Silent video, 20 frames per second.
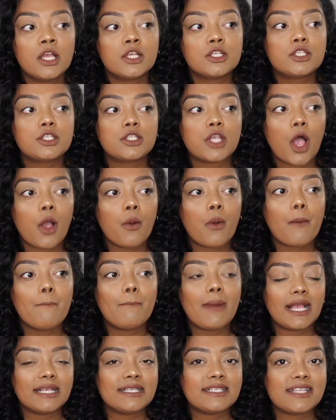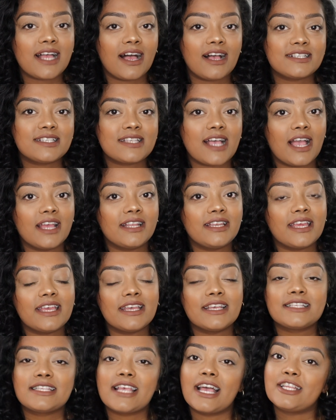So my star sign
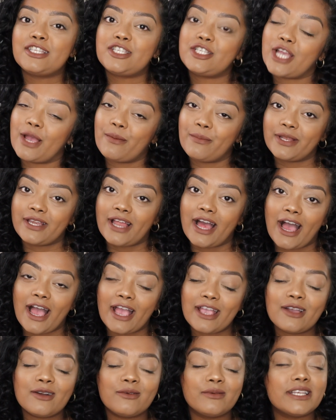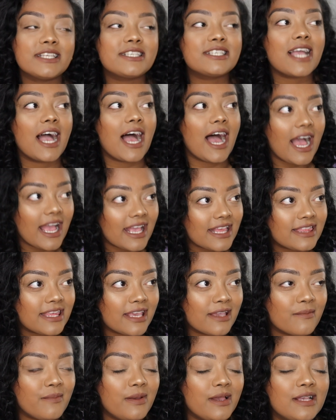is a Gemini, which I
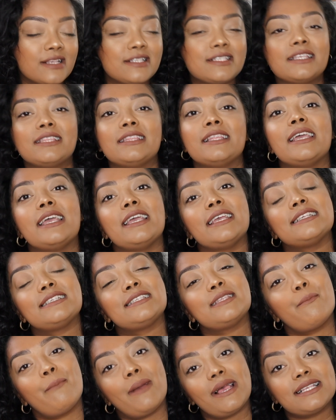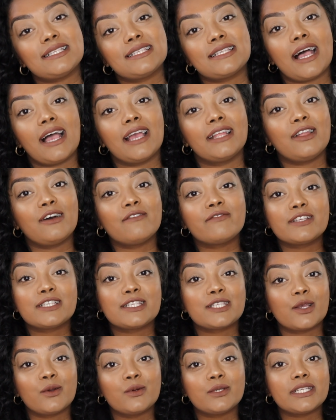think personally is the best sign of the
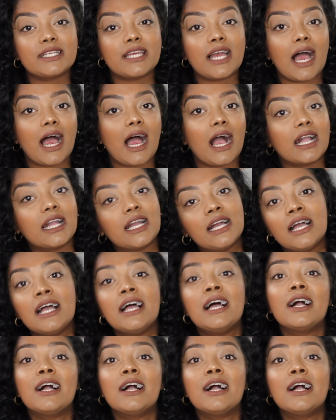zodiac.